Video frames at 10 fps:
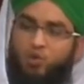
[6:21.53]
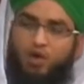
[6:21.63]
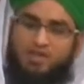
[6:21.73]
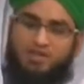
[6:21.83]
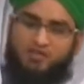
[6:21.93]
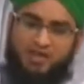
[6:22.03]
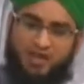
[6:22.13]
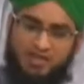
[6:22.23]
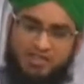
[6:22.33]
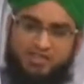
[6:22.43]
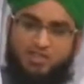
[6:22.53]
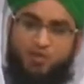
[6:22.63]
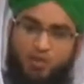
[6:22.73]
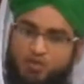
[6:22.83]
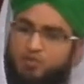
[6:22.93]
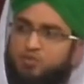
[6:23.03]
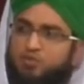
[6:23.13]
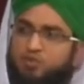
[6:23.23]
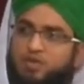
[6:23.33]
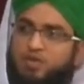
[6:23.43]
What difficulties they went through,
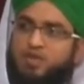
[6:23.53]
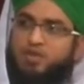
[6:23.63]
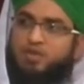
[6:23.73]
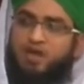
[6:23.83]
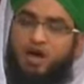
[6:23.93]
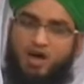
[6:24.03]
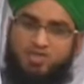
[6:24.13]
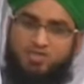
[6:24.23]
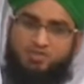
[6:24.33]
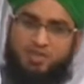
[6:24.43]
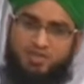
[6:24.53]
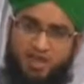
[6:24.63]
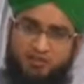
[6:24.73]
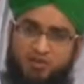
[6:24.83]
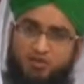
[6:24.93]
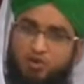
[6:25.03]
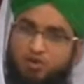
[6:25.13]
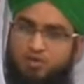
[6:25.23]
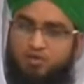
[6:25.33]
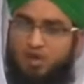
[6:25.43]
the hardships that they have
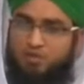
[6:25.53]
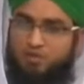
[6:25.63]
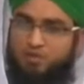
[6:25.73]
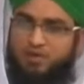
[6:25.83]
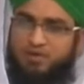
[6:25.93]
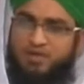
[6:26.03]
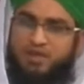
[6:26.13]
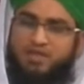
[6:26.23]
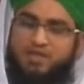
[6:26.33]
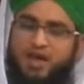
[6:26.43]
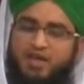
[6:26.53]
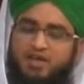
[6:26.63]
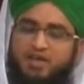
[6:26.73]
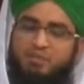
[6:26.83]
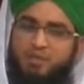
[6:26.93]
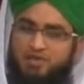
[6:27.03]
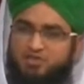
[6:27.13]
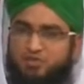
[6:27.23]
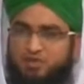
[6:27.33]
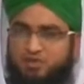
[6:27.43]
endured, Allahu Akbar, is
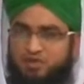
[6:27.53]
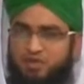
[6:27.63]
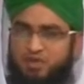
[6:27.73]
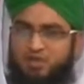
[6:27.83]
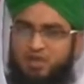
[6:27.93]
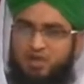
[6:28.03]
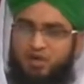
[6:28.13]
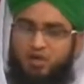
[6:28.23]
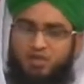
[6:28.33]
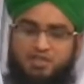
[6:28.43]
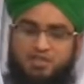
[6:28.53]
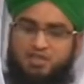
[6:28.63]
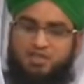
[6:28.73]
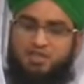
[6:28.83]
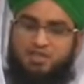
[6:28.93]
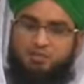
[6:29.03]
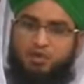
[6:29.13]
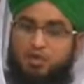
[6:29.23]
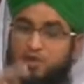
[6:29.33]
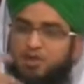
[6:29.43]
unimaginable. It's
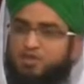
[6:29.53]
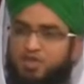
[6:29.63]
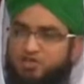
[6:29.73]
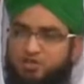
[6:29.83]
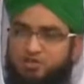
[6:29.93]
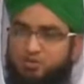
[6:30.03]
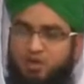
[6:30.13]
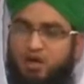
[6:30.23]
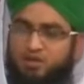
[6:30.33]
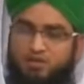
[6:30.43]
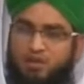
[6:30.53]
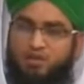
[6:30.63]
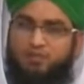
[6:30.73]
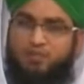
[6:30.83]
beyond imagination, subhanallah.